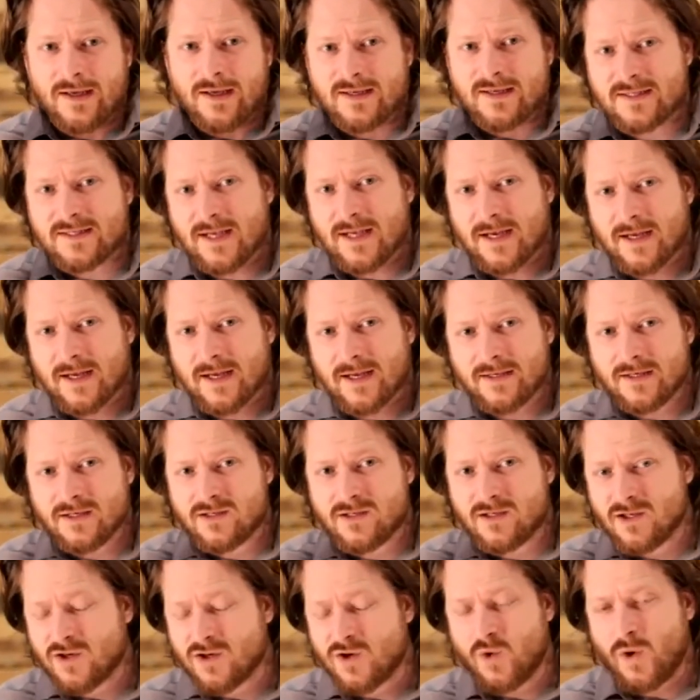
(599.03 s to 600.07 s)
Second,
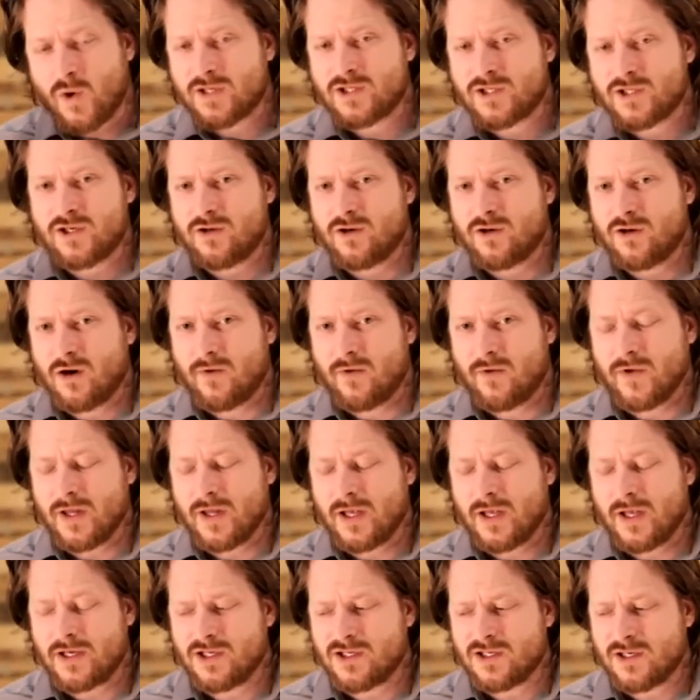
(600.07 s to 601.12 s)
to question our
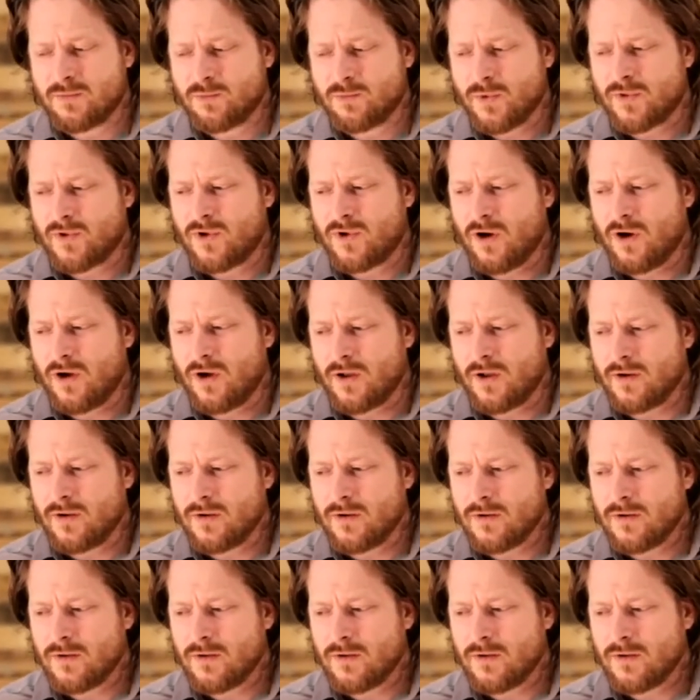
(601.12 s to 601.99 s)
relationship with God.